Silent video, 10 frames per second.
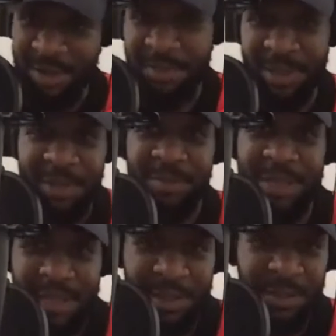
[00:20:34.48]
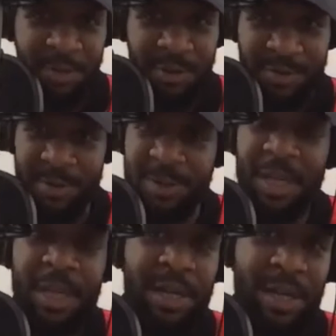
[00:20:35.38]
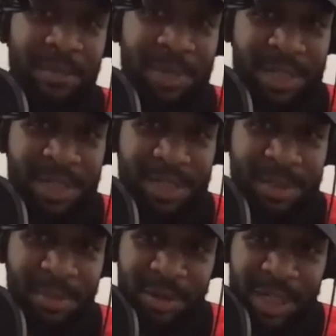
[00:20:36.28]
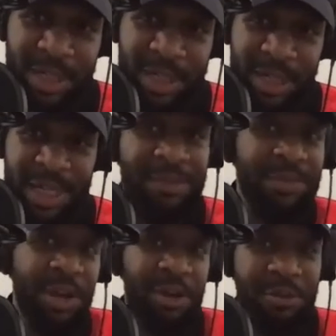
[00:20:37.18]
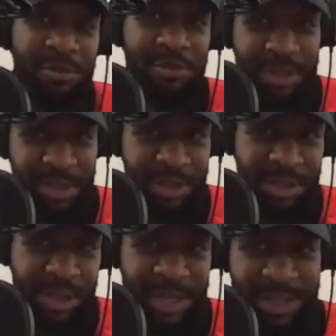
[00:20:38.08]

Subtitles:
but I want to see a little more from him. I've been disappointed in, even though I